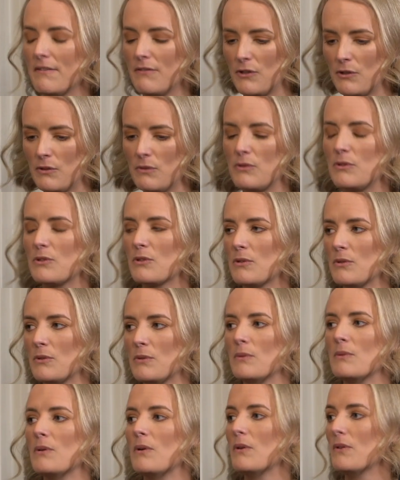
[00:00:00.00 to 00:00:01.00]
If you
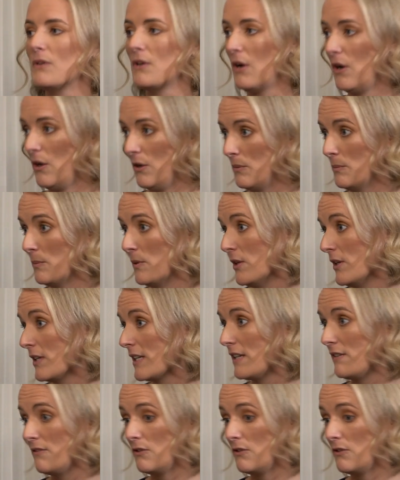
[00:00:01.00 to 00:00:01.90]
do the homework,